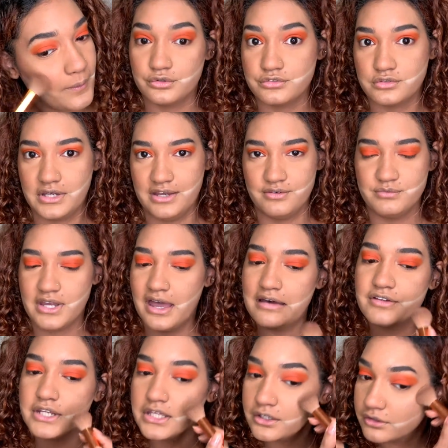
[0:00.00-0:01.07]
Also, I haven't
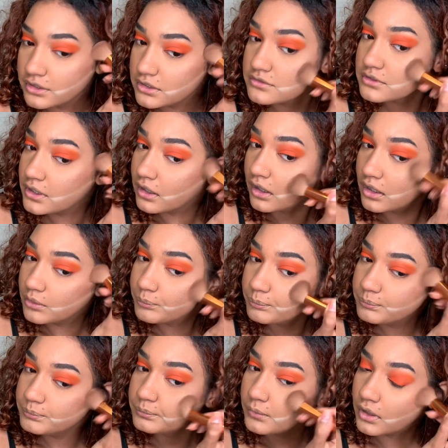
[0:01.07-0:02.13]
had earrings
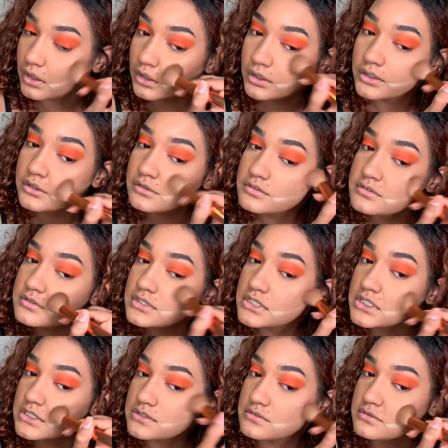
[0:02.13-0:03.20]
on
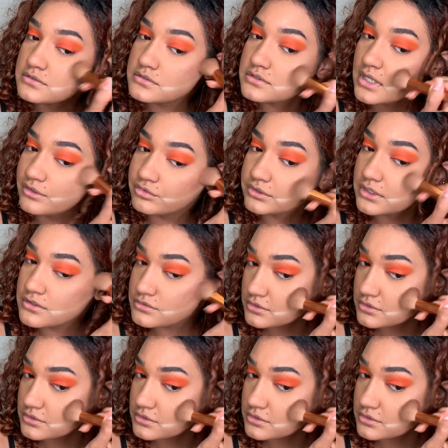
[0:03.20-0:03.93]
since everything